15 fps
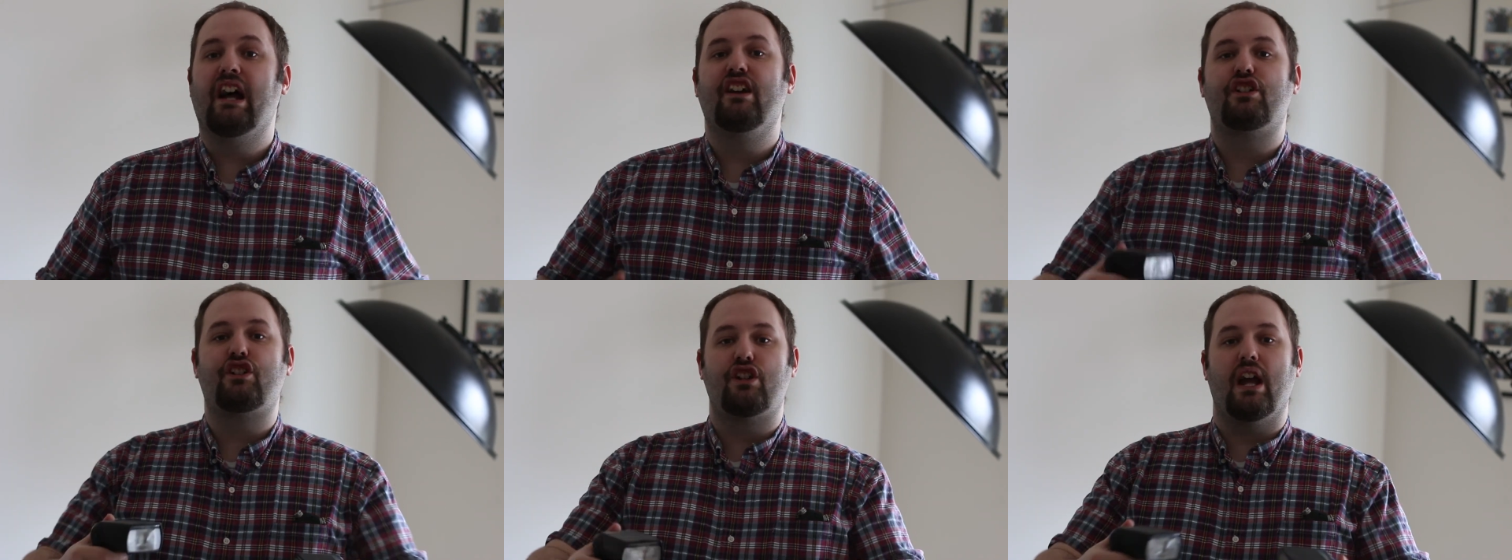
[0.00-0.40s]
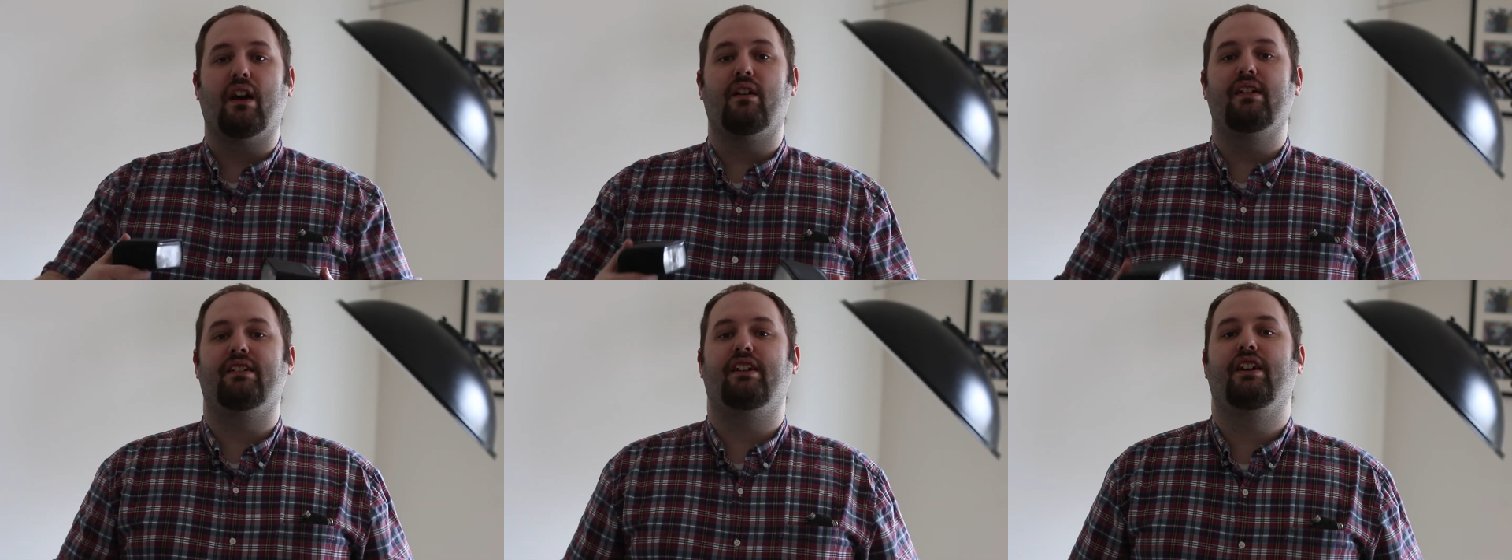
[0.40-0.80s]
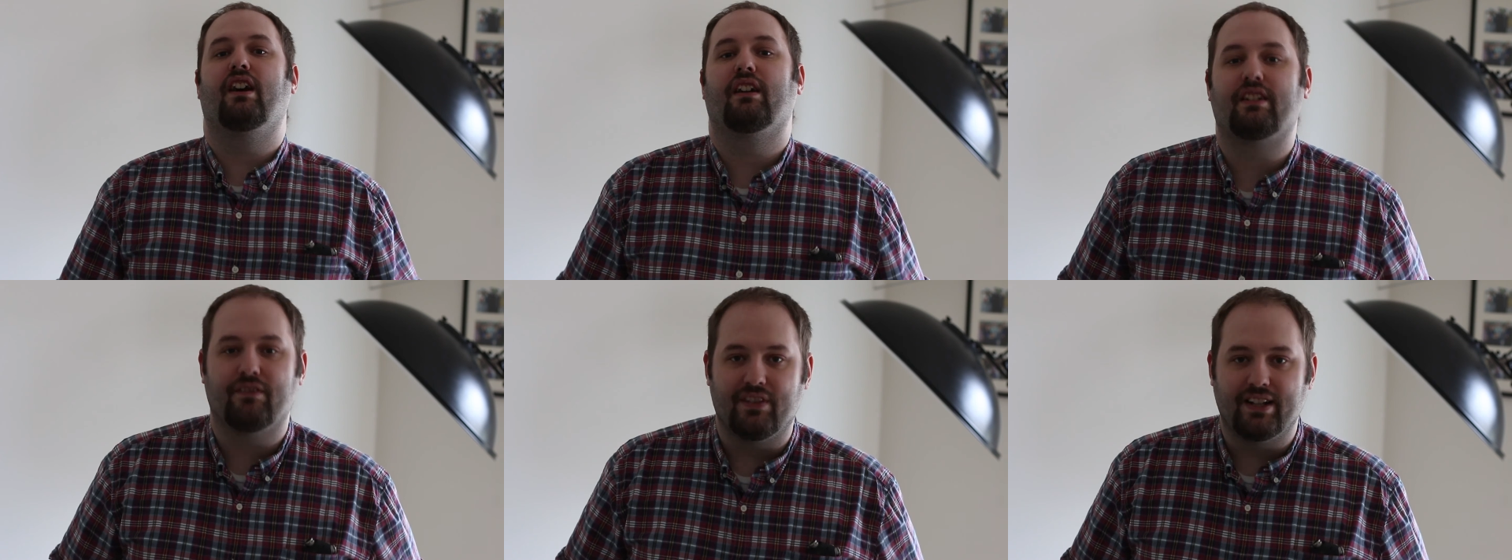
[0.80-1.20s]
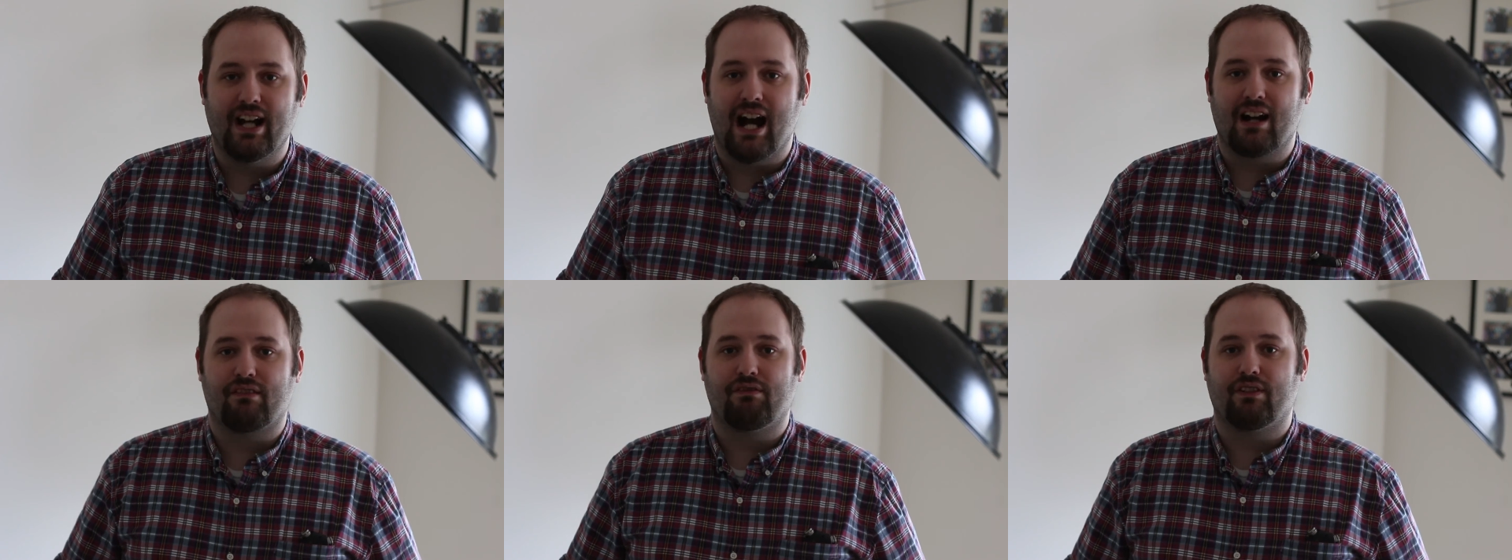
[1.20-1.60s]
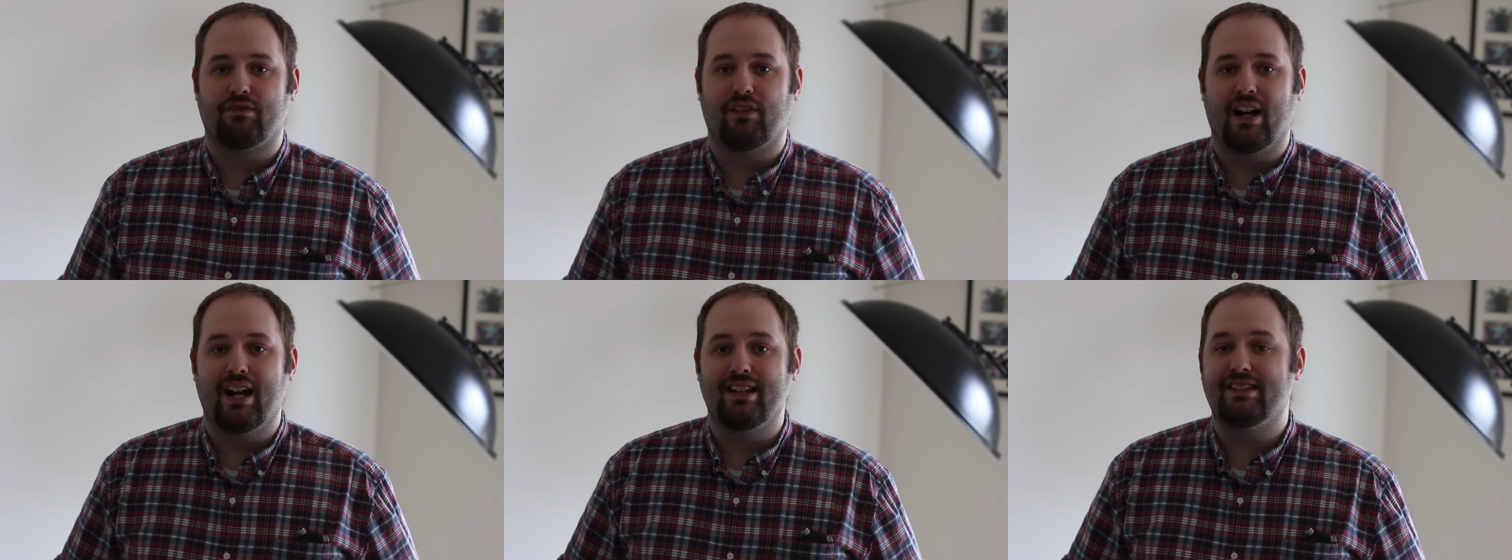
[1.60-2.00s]
share it to your other photographer
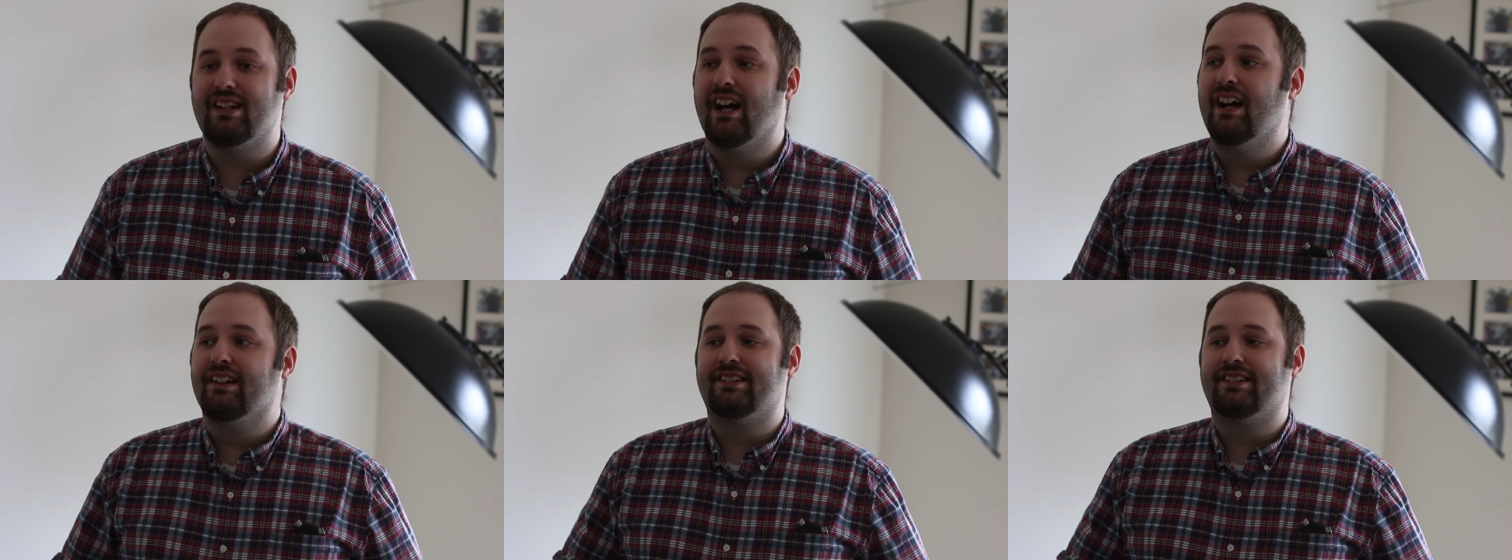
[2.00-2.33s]
friends,